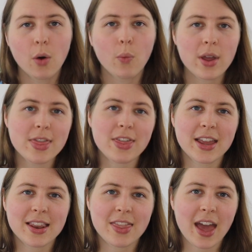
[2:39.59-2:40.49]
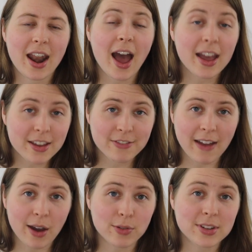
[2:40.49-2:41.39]
One thing that I have
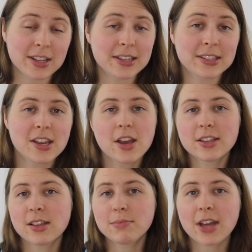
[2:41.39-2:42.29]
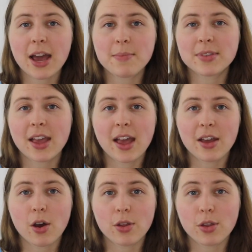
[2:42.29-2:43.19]
found is sometimes
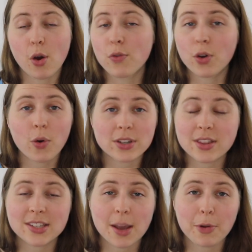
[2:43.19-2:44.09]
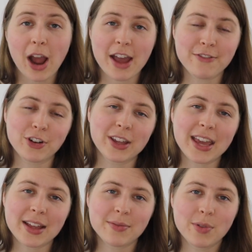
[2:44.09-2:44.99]
over the course of the summer, I
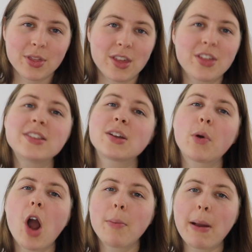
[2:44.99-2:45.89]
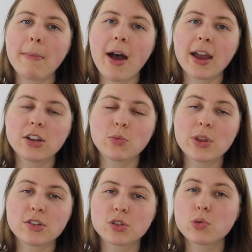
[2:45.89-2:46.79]
forget the things that were on my mind when
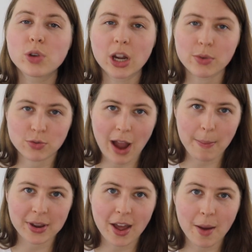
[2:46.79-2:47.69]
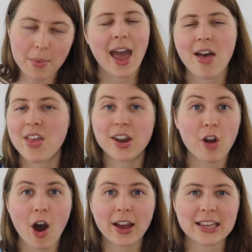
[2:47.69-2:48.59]
the school year was wrapping up. And then in
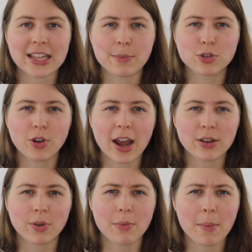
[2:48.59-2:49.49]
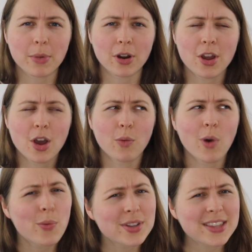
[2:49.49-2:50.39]
August, I'm trying to remember,
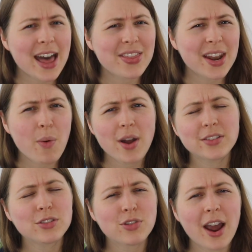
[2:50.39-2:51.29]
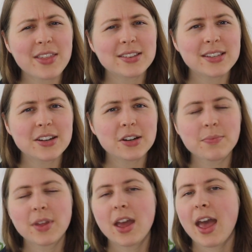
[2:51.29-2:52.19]
what was that that I wanted to try this
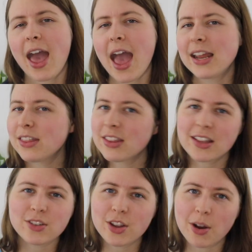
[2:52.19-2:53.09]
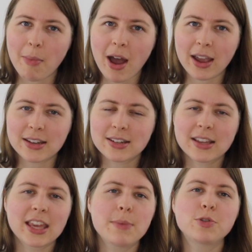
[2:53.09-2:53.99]
year? Anything that's on your mind,
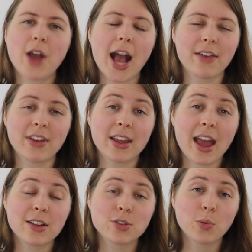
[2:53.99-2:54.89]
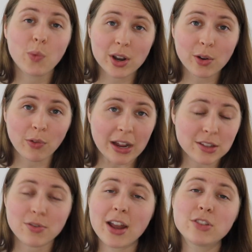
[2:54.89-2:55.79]
keep track of it. And one great
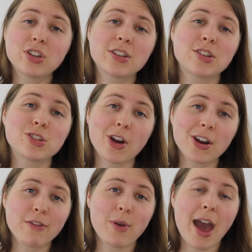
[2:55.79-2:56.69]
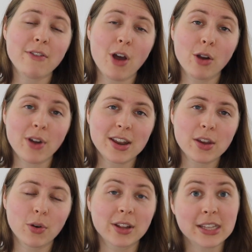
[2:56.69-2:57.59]
strategy to start, if you haven't already,
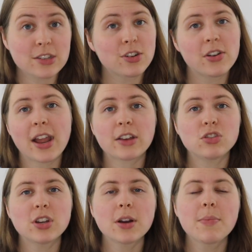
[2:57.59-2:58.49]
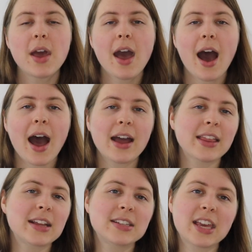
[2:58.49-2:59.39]
or at least start next year, I
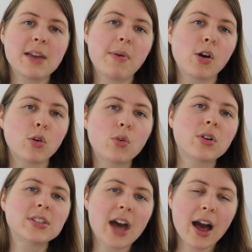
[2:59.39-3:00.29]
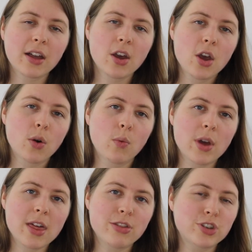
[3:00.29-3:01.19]
like to keep a Google Doc
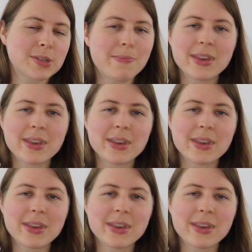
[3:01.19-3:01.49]
with just